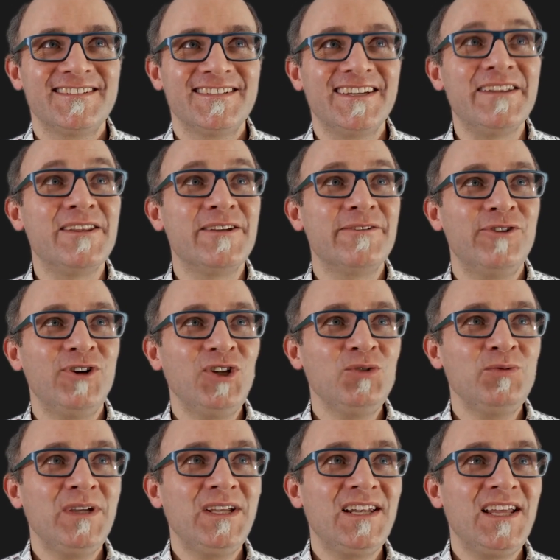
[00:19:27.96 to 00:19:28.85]
In the
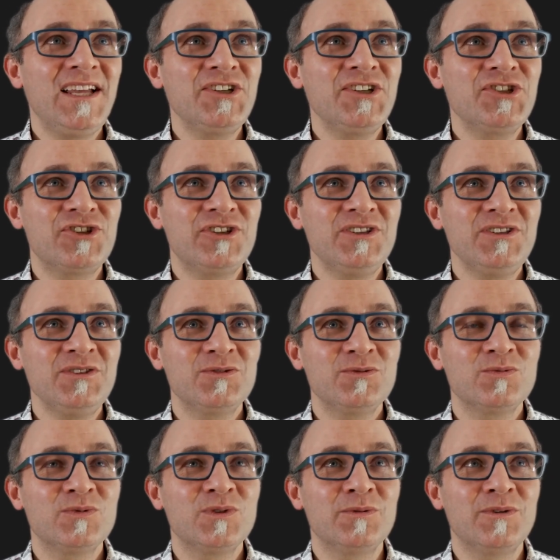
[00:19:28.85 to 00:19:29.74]
following lecture,
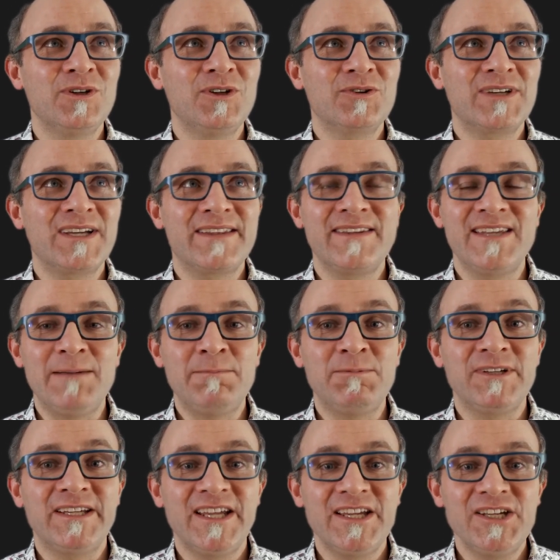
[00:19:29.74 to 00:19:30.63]
we will look at the
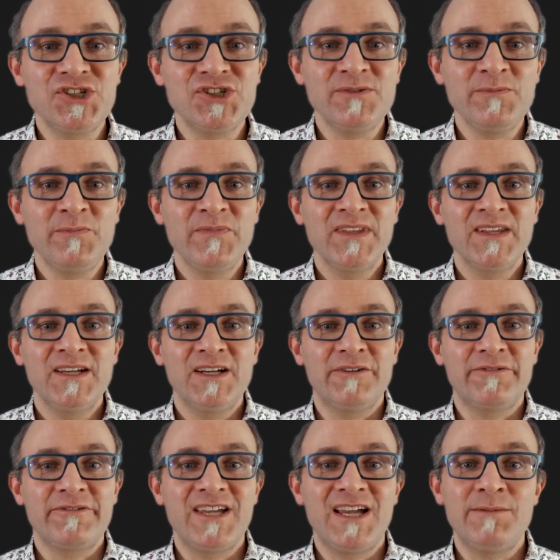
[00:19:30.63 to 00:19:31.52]
application
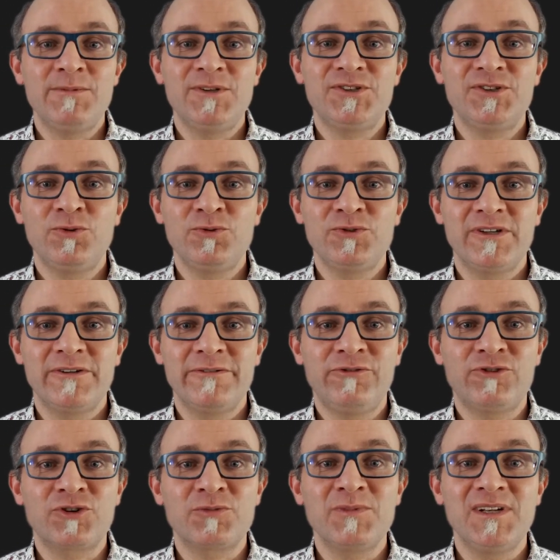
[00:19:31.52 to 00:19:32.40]
of the Hamiltonian
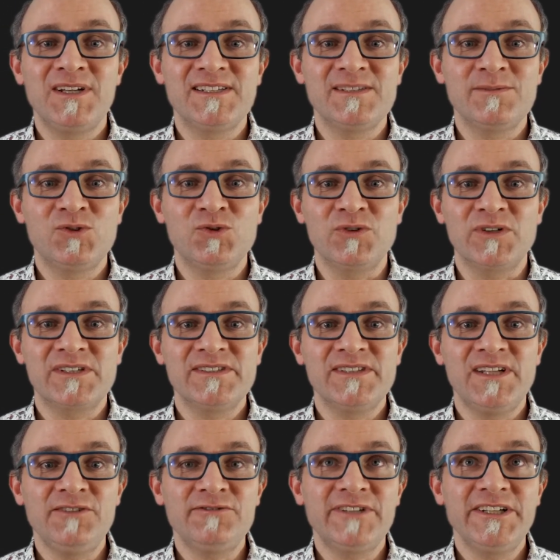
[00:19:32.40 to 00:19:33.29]
formalism to
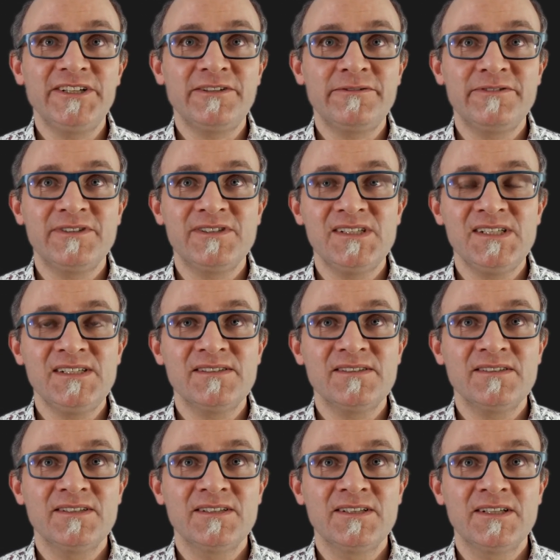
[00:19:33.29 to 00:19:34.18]
accelerator
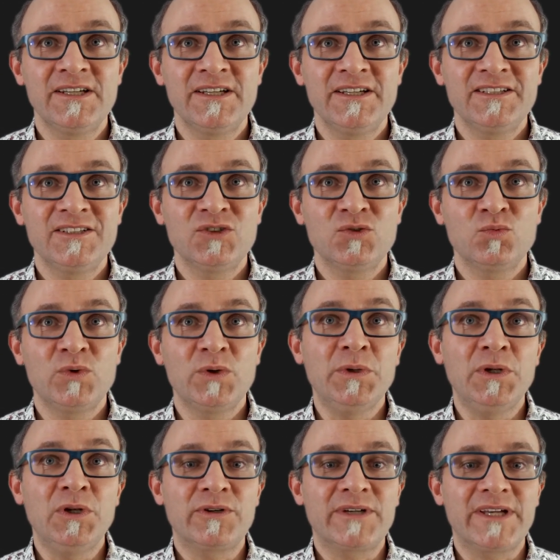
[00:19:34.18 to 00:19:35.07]
physics. We
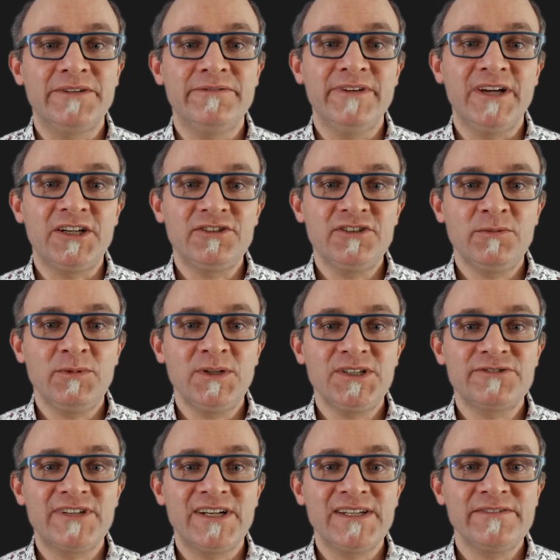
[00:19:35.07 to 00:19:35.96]
will look at
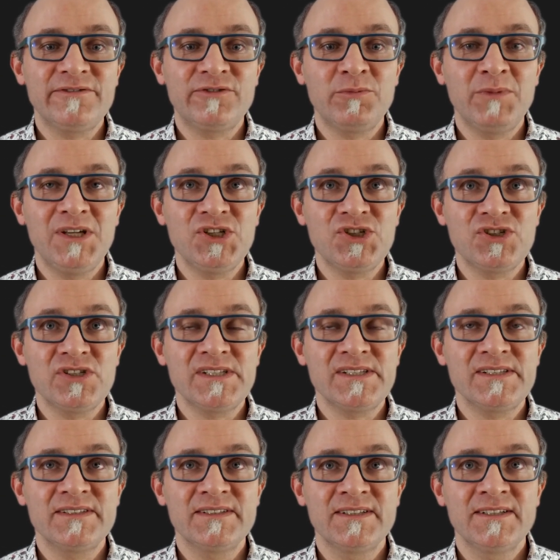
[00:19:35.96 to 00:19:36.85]
variable transformations,